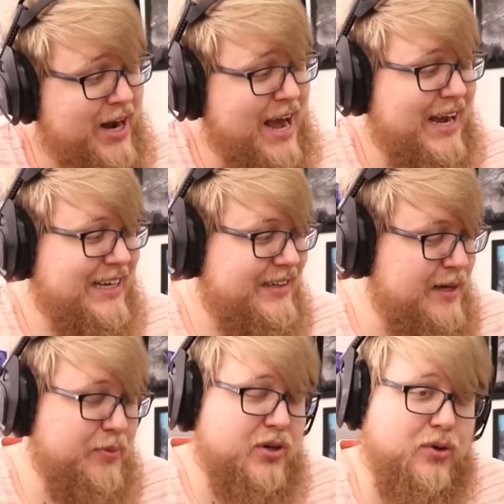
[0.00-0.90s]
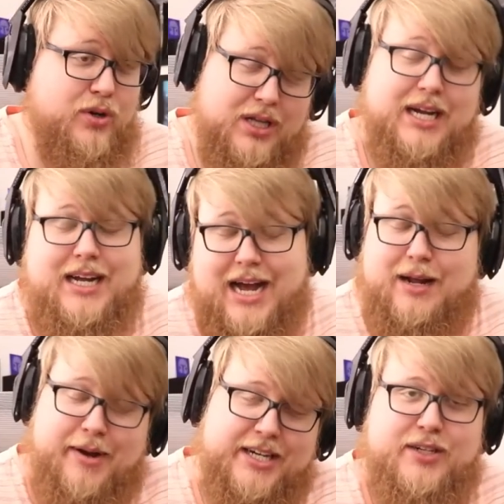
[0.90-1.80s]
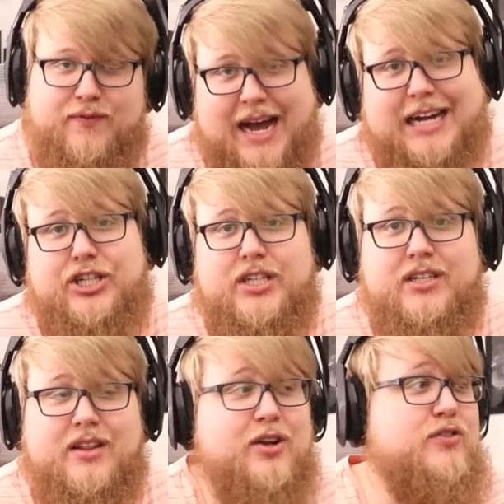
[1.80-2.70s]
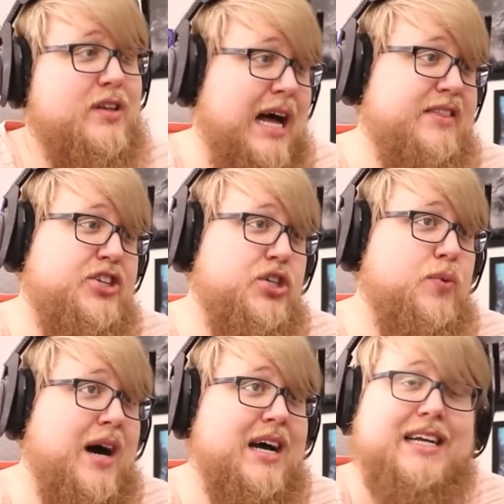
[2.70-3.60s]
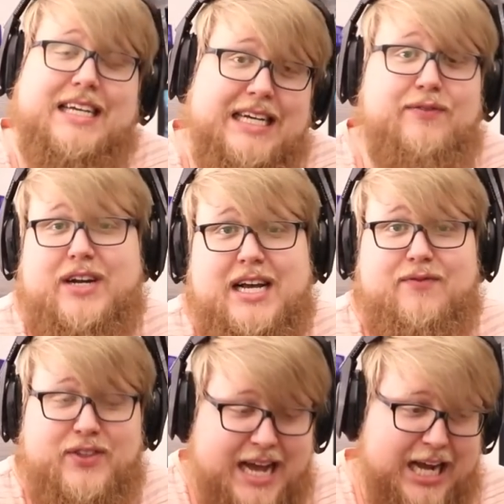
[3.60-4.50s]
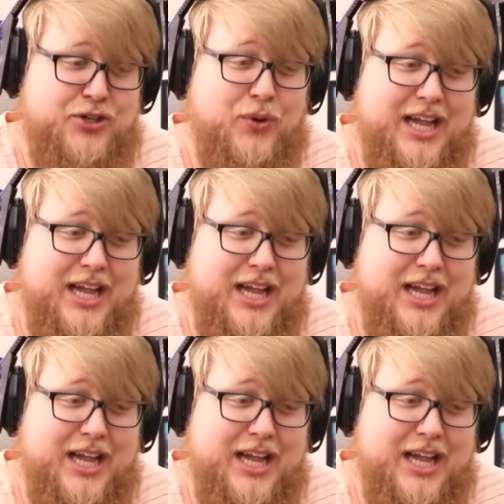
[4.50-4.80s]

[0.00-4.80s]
hey, in typical Klei animation fashion, there's a lot to chew on, even if the actual